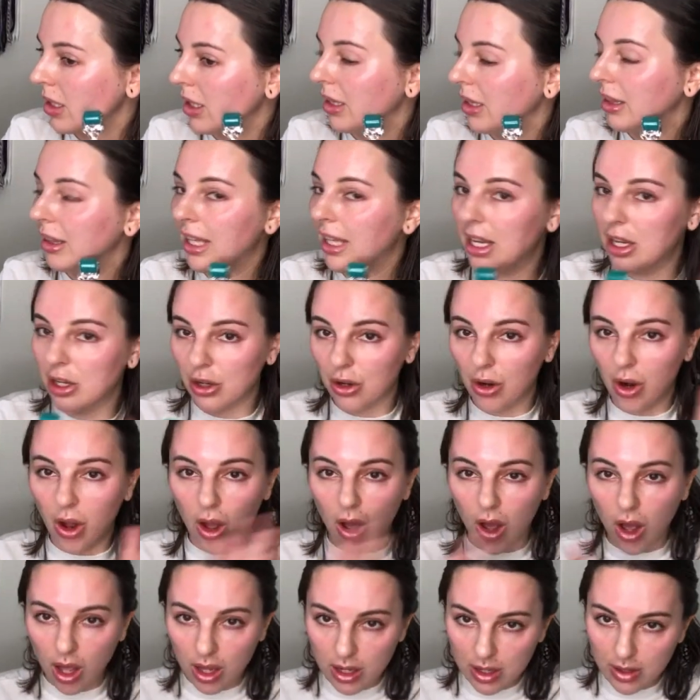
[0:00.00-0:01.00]
later
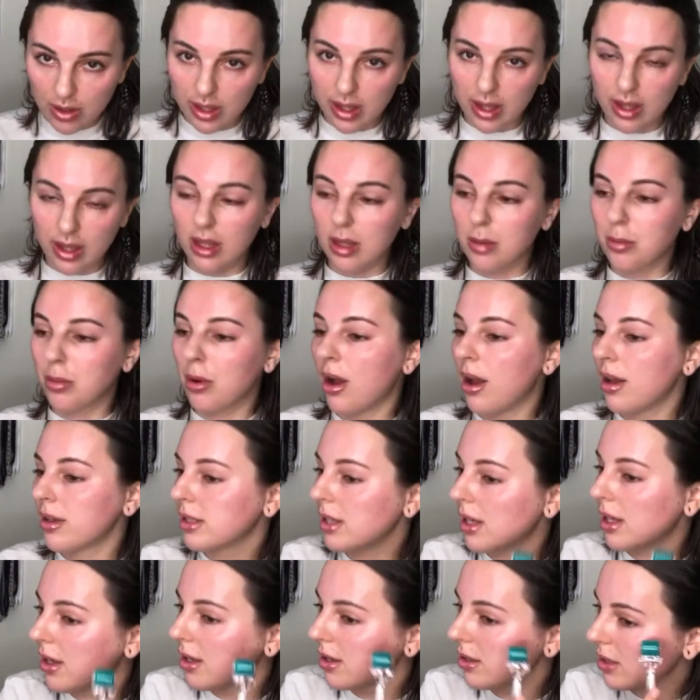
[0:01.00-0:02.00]
on in the healing
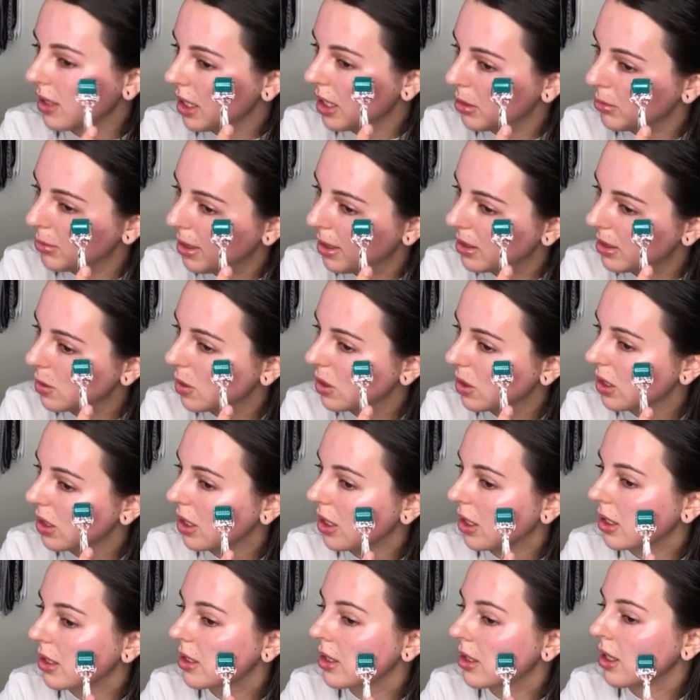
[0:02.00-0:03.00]
process can mess with
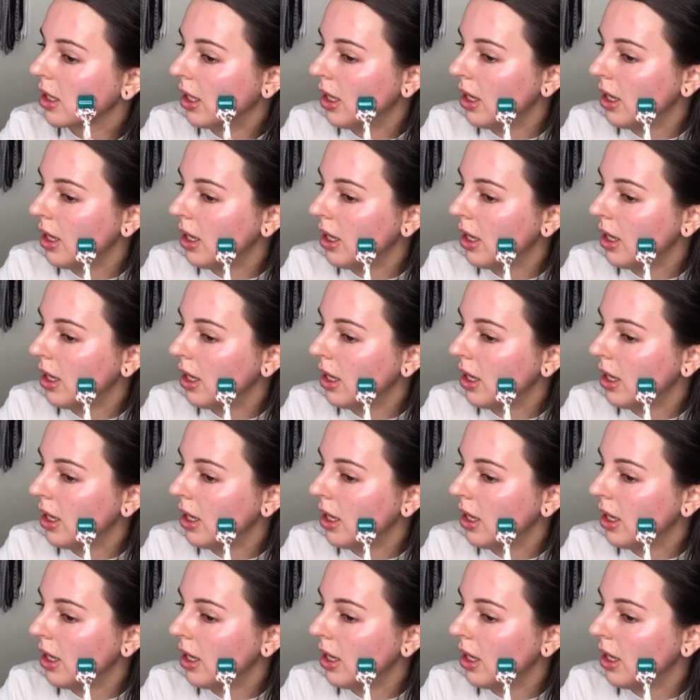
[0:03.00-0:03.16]
things,